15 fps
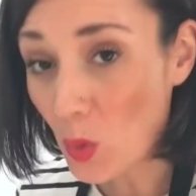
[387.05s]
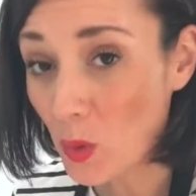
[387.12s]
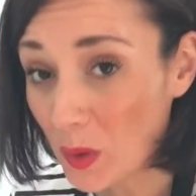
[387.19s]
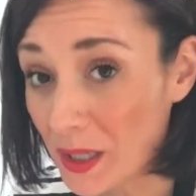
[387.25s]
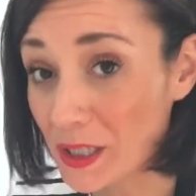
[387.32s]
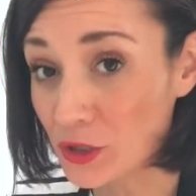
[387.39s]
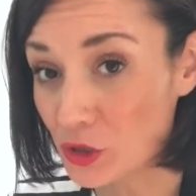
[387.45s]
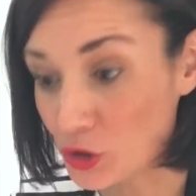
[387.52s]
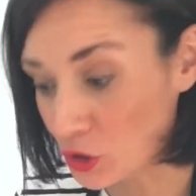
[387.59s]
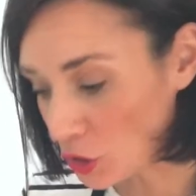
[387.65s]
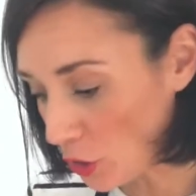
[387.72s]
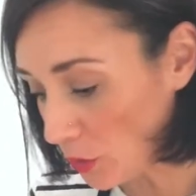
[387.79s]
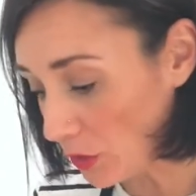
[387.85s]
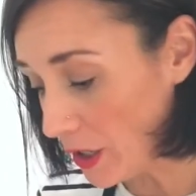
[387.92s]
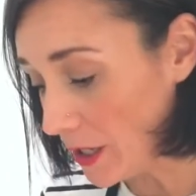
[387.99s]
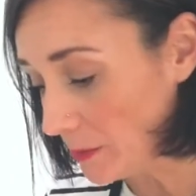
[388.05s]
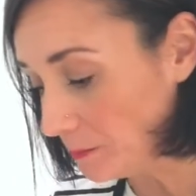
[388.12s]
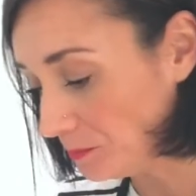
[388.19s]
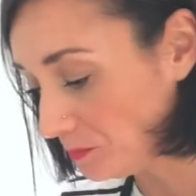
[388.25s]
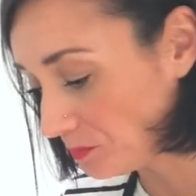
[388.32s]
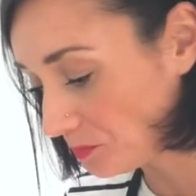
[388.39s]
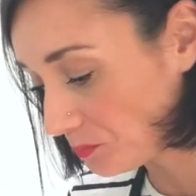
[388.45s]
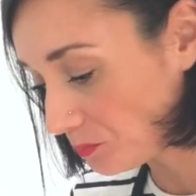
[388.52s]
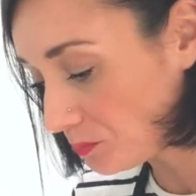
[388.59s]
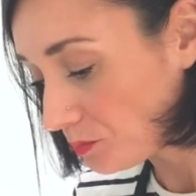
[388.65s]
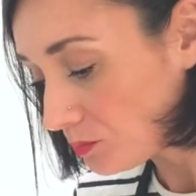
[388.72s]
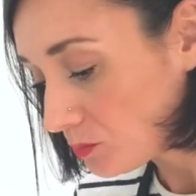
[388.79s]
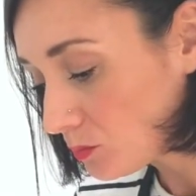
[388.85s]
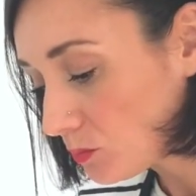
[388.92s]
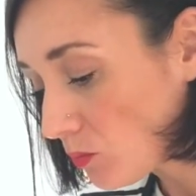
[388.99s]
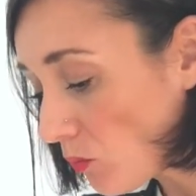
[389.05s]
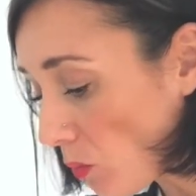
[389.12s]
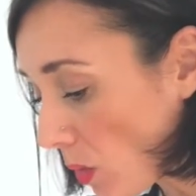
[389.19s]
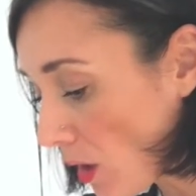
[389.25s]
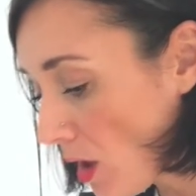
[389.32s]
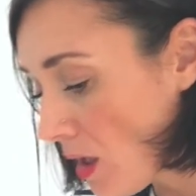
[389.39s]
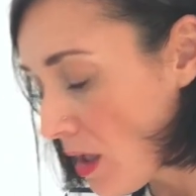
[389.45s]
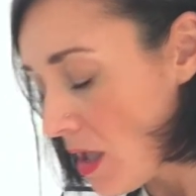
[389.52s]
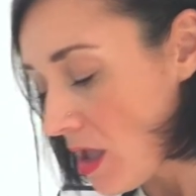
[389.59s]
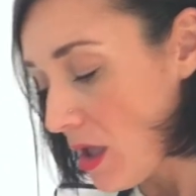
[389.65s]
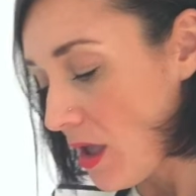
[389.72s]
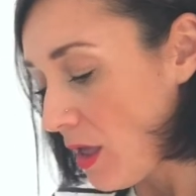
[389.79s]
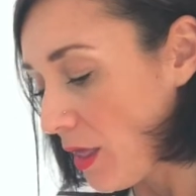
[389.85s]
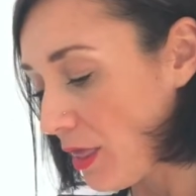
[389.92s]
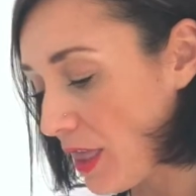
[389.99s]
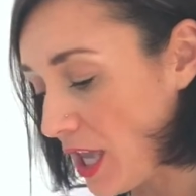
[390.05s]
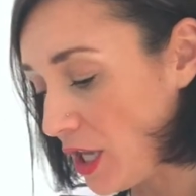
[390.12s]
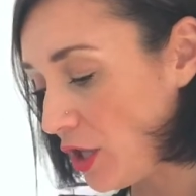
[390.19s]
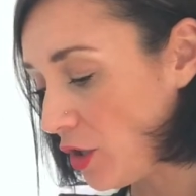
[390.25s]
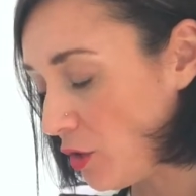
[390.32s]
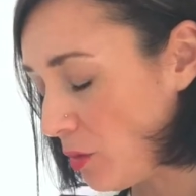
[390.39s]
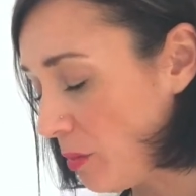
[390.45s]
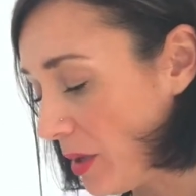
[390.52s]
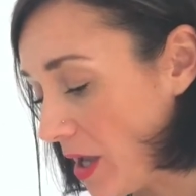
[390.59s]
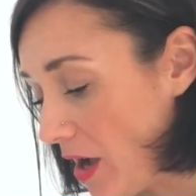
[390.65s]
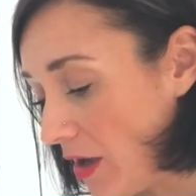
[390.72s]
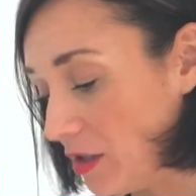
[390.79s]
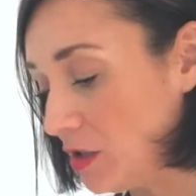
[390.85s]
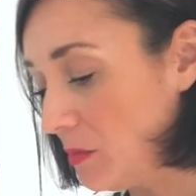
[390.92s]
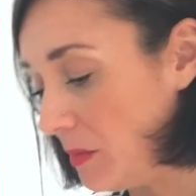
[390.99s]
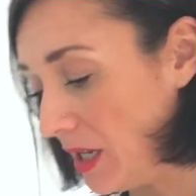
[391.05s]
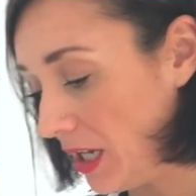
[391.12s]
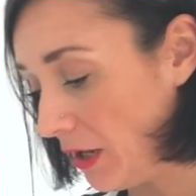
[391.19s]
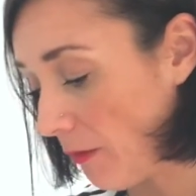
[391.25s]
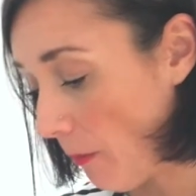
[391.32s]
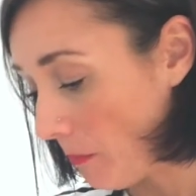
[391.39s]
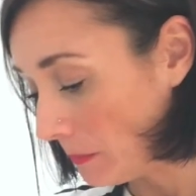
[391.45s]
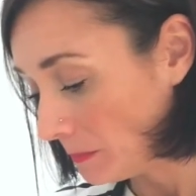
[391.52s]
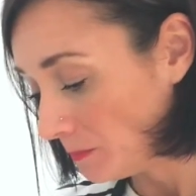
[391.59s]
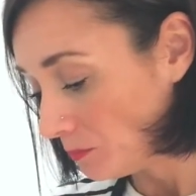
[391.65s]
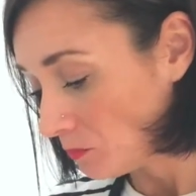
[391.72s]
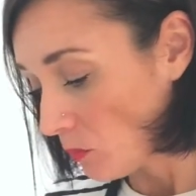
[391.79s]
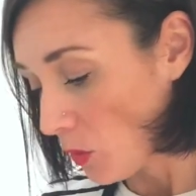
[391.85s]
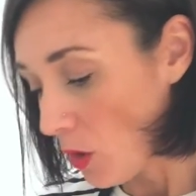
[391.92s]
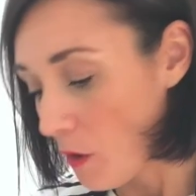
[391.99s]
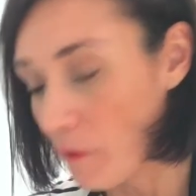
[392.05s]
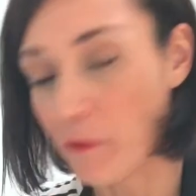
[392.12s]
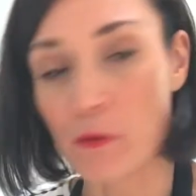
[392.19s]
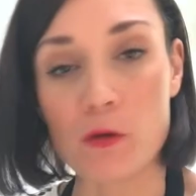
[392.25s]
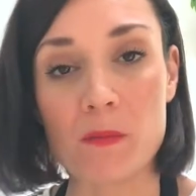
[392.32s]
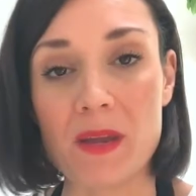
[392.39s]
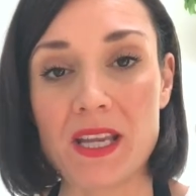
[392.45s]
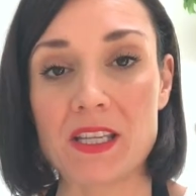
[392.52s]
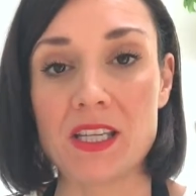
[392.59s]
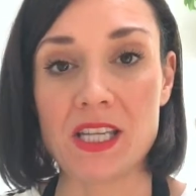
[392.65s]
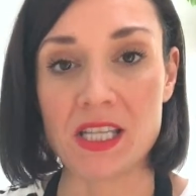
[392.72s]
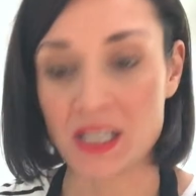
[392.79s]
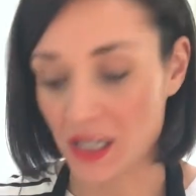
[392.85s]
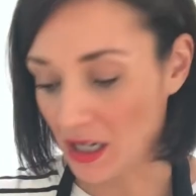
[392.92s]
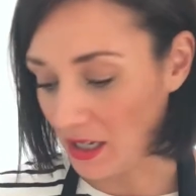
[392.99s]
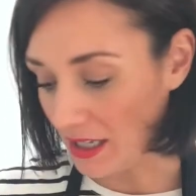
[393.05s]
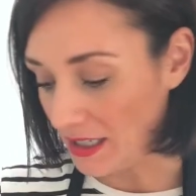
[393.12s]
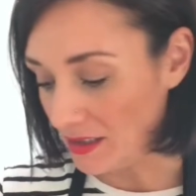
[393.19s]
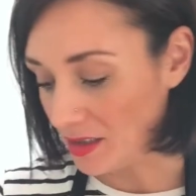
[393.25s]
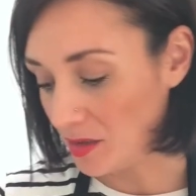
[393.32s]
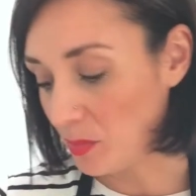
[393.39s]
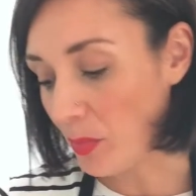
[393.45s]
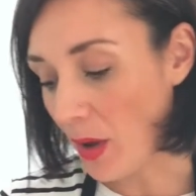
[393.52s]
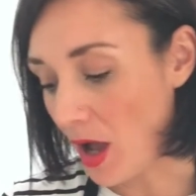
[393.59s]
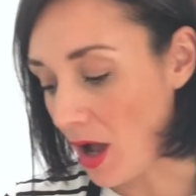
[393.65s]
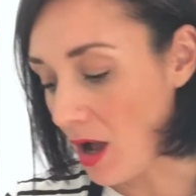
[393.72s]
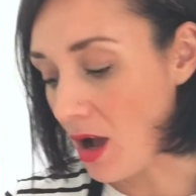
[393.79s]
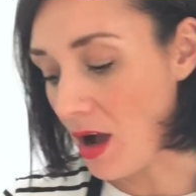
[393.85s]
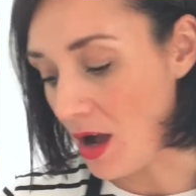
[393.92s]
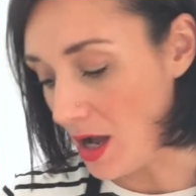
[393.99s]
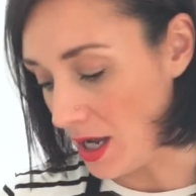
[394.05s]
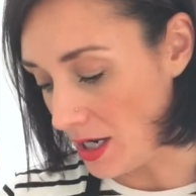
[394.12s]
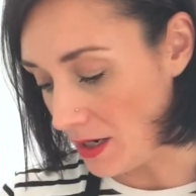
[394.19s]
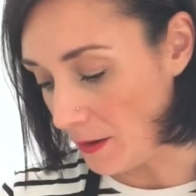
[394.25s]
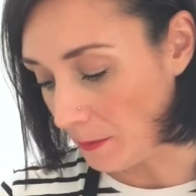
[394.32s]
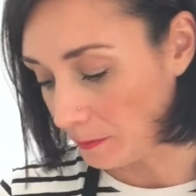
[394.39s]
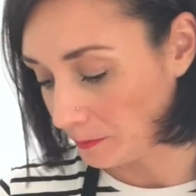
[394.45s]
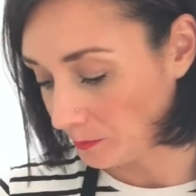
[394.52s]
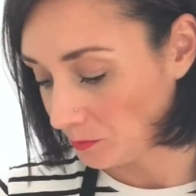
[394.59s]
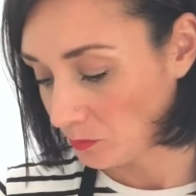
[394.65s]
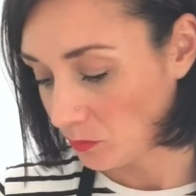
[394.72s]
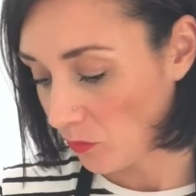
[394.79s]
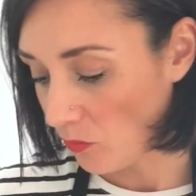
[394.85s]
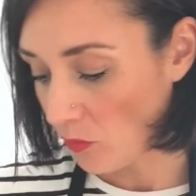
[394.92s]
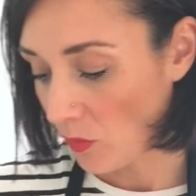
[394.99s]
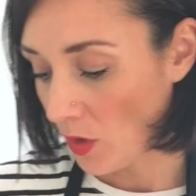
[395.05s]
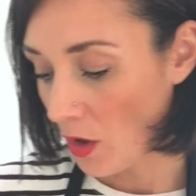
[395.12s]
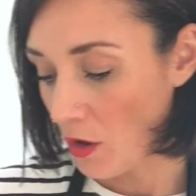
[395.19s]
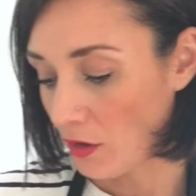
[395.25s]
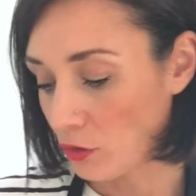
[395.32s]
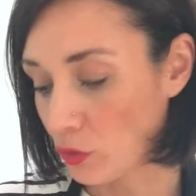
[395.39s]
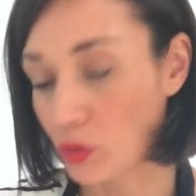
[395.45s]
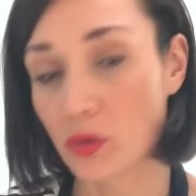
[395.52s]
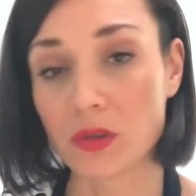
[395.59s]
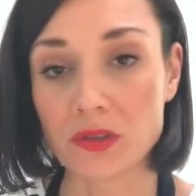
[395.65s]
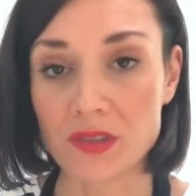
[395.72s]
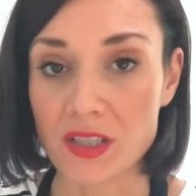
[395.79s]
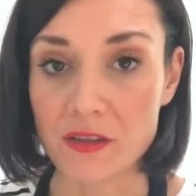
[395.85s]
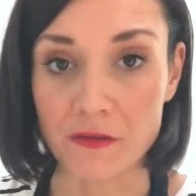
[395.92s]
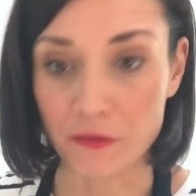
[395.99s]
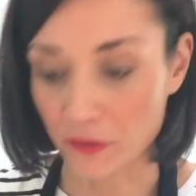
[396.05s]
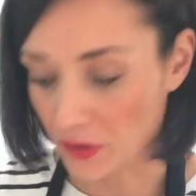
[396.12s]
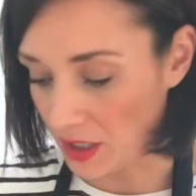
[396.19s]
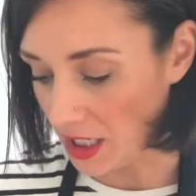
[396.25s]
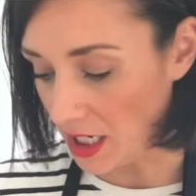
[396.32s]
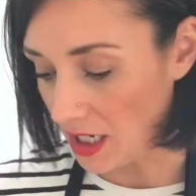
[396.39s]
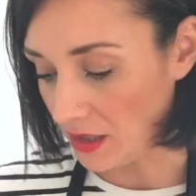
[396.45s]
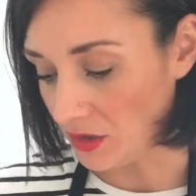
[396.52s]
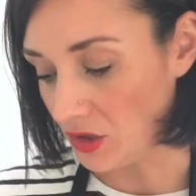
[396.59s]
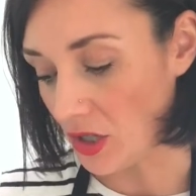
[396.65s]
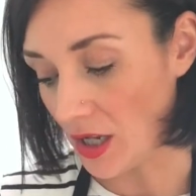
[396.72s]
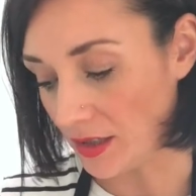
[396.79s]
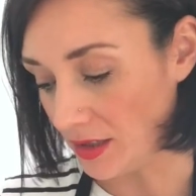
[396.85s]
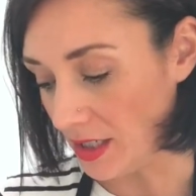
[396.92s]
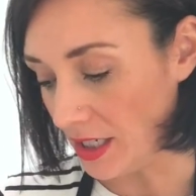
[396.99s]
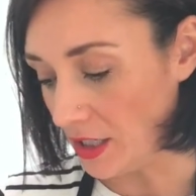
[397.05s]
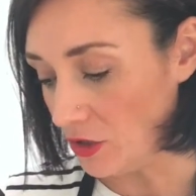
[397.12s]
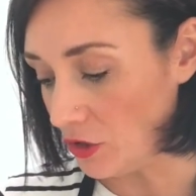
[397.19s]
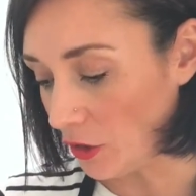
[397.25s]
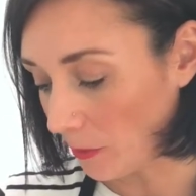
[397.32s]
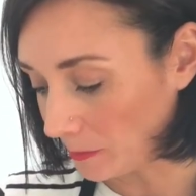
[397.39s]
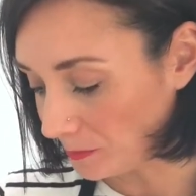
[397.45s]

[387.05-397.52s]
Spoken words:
It's so good. Thank you, Beyond Meat, for making a spot-on, cruelty-free sausage